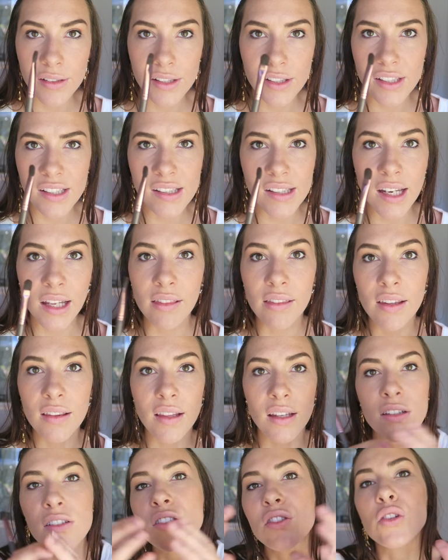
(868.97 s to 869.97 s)
Just nothing
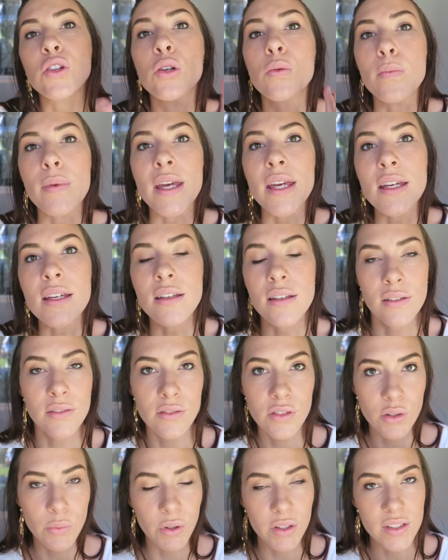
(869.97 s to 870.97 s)
that's too big.
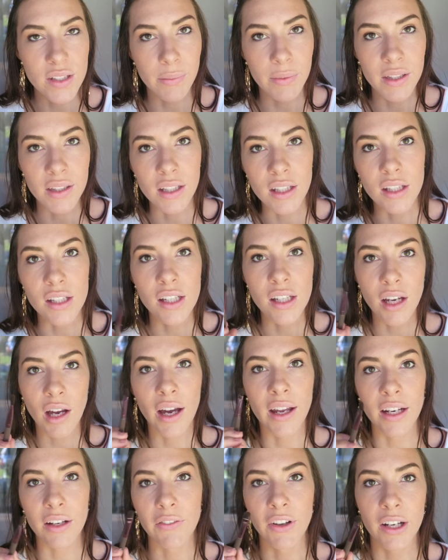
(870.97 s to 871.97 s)
You want something that you can
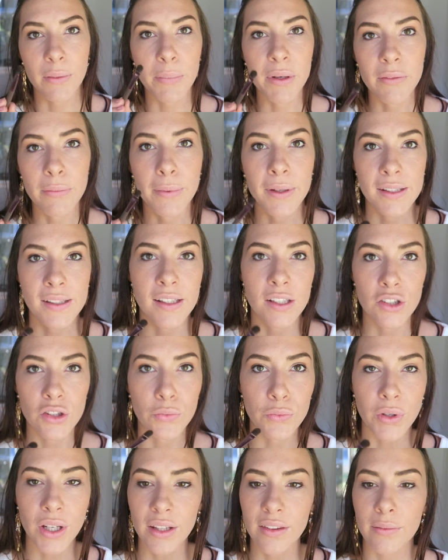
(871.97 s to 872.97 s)
kind of get a bit of precision
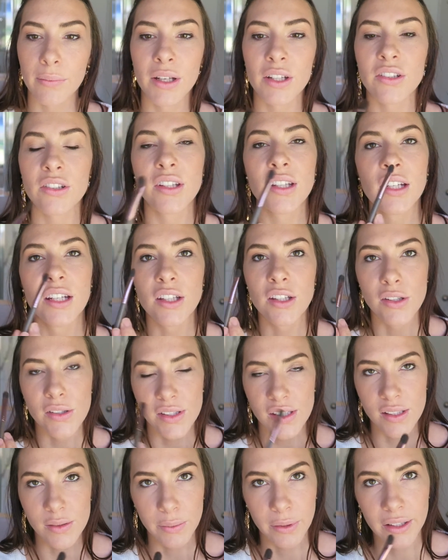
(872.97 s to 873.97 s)
with. I'm actually going to use
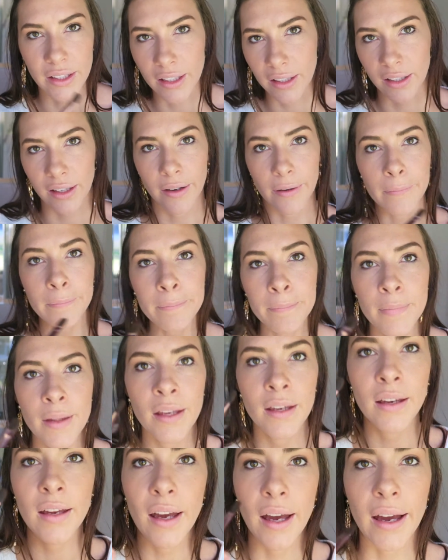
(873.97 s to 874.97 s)
this one here.
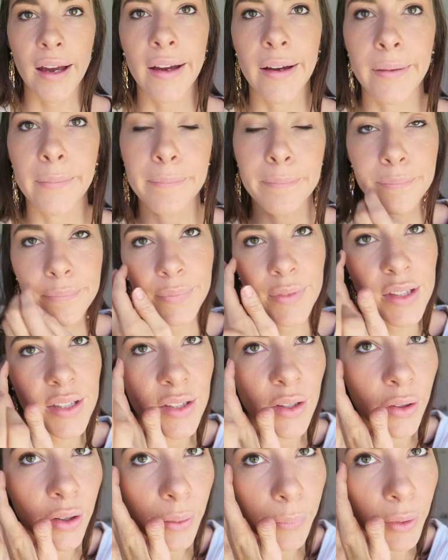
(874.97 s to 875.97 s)

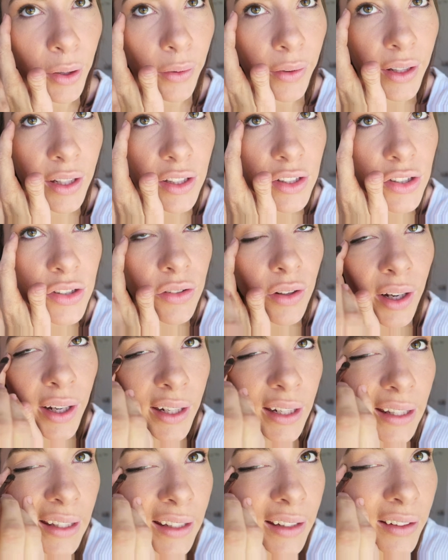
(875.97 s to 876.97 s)
So I'm going straight
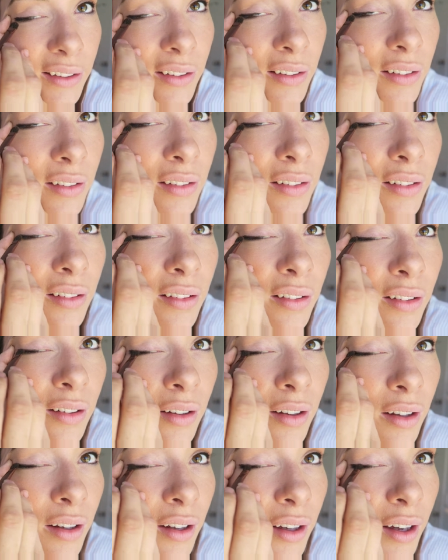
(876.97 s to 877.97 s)
in
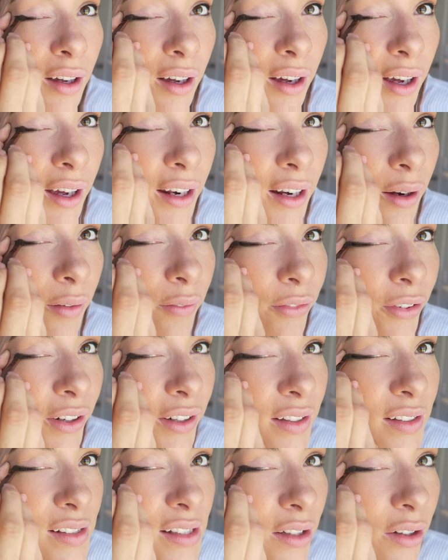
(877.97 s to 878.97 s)
and I'm
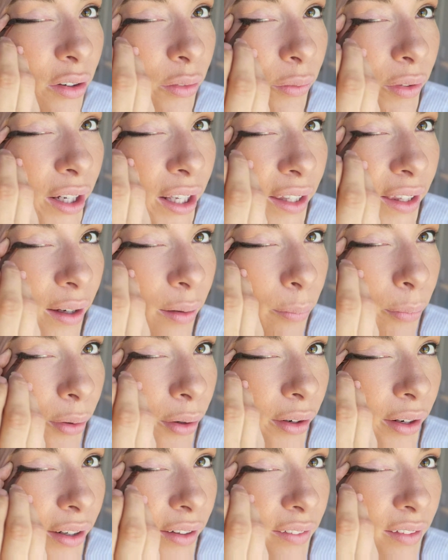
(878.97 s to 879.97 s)
focusing on where that
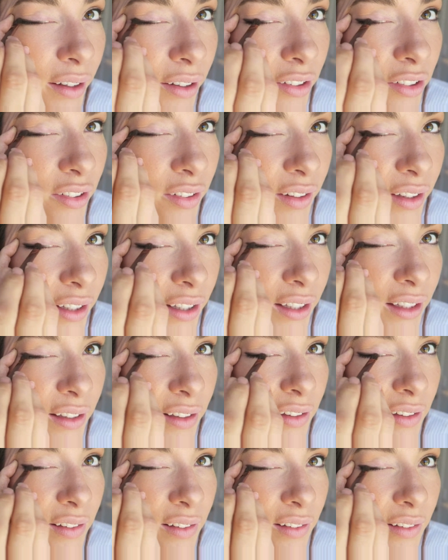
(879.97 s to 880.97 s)
product actually
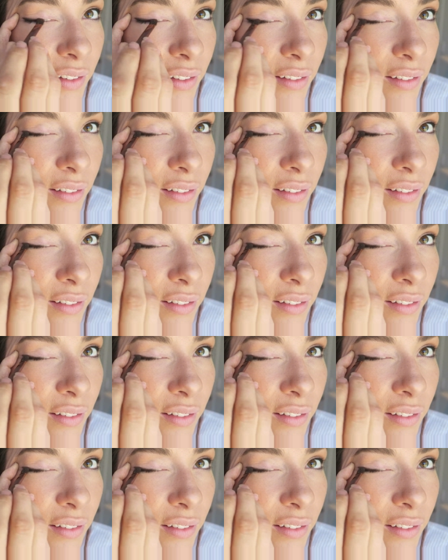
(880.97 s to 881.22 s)
is.